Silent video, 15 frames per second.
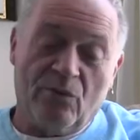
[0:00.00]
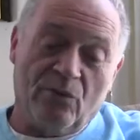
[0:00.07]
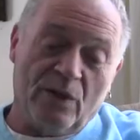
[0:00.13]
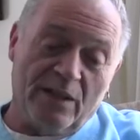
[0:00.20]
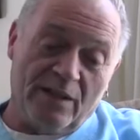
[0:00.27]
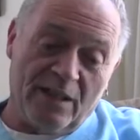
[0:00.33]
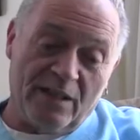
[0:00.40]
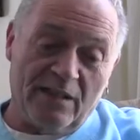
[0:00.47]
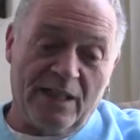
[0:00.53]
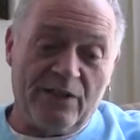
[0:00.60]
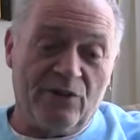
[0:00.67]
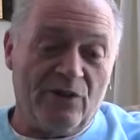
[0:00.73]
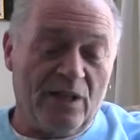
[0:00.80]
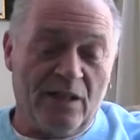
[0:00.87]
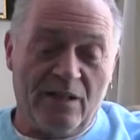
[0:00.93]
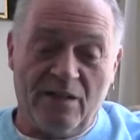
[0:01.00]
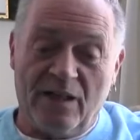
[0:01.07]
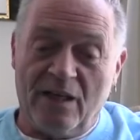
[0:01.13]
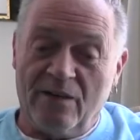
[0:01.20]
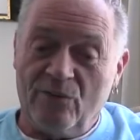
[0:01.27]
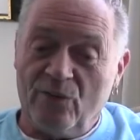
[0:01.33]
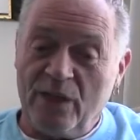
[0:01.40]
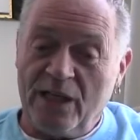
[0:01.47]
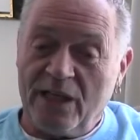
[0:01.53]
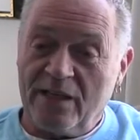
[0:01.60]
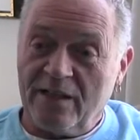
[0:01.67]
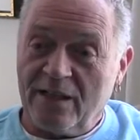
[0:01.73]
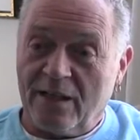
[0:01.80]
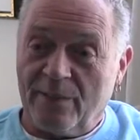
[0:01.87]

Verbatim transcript: one thing led to, and, and we ended